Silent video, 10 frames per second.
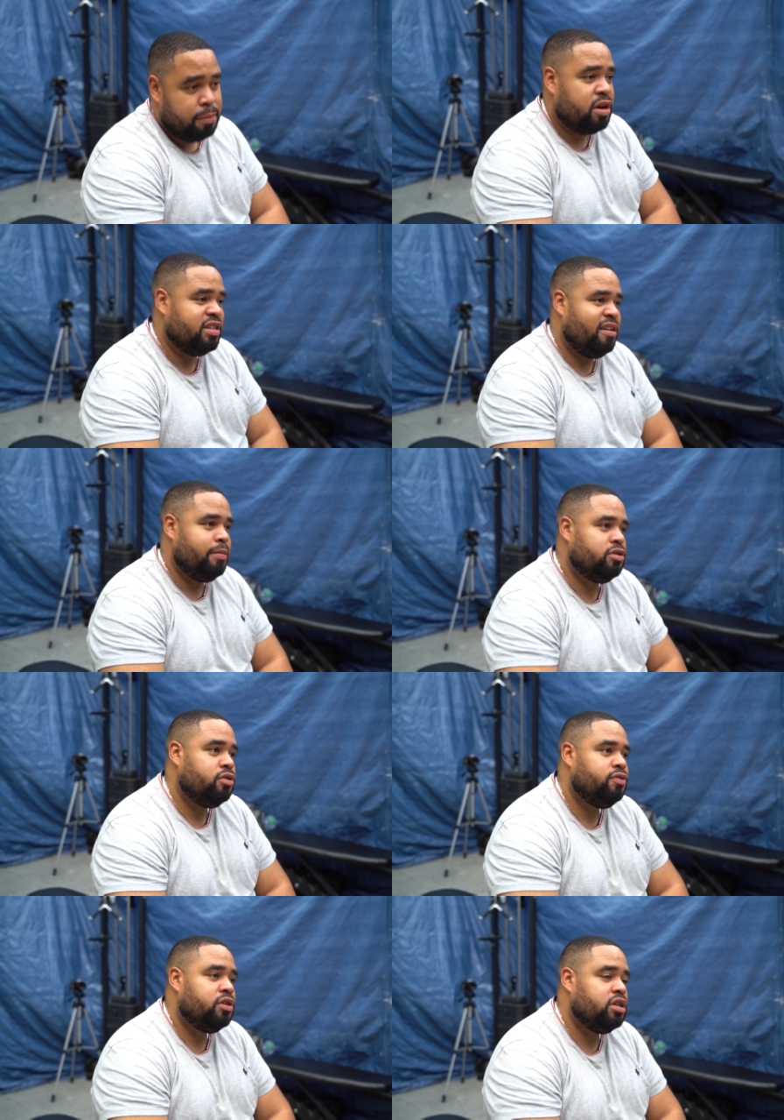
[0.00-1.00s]
because I've been
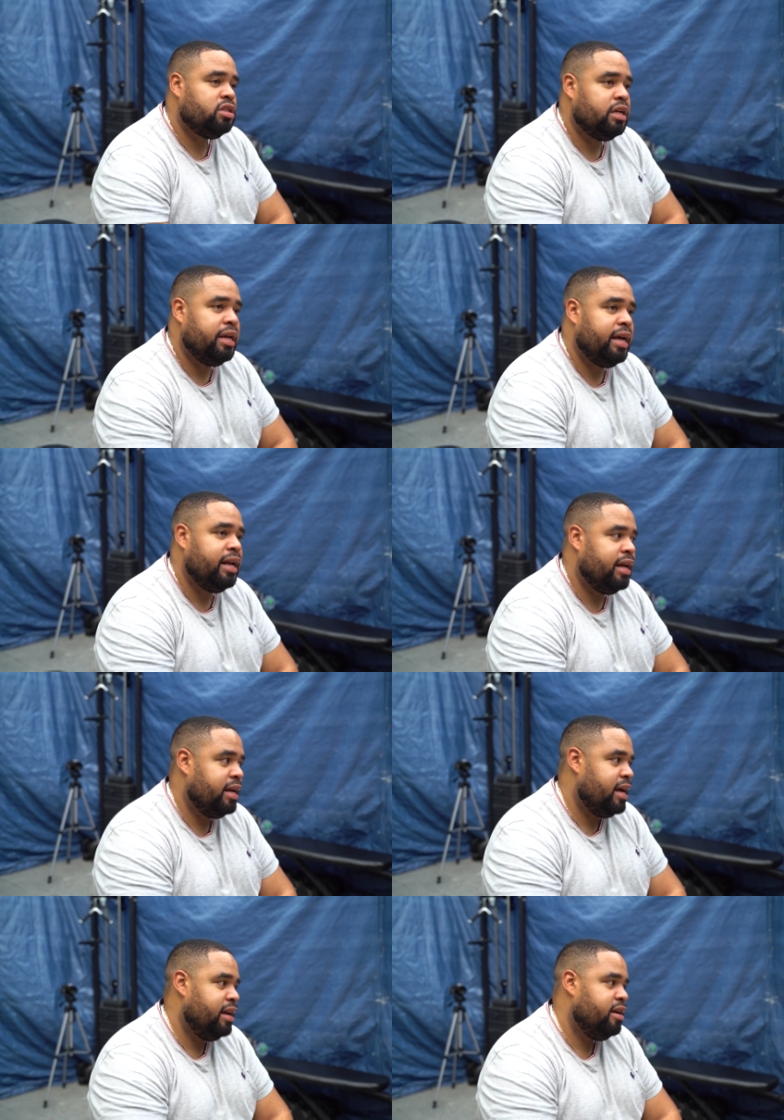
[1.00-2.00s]
so focused on
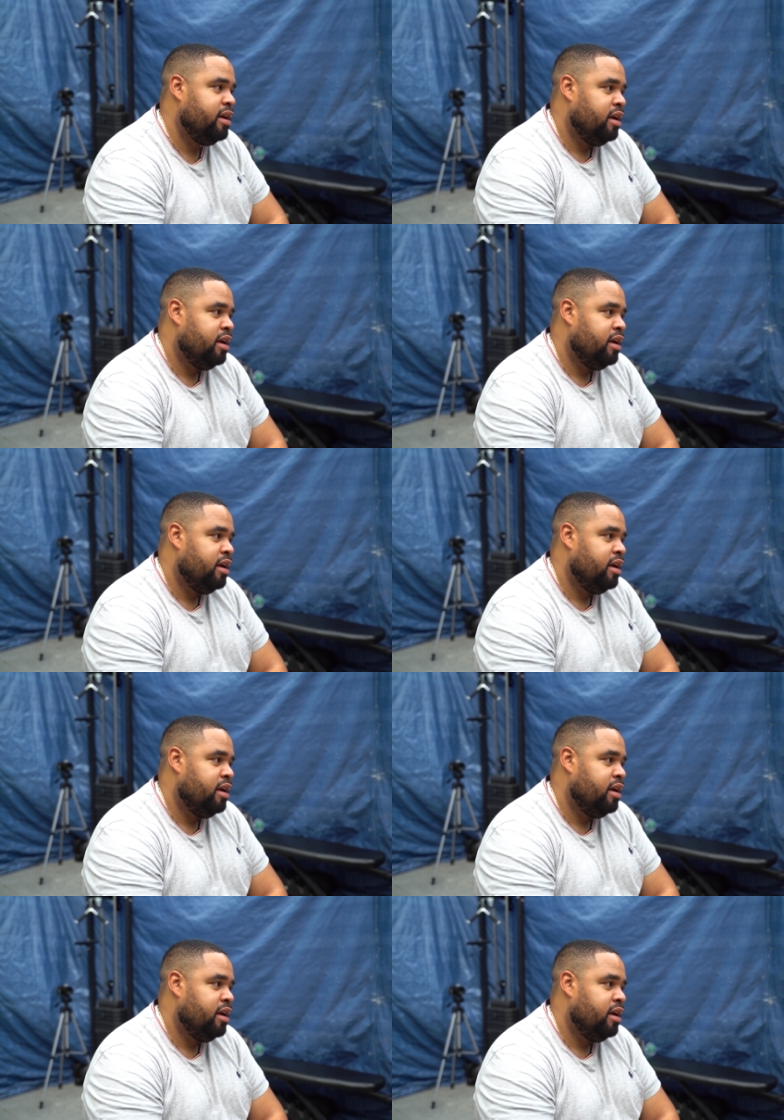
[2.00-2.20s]
England, and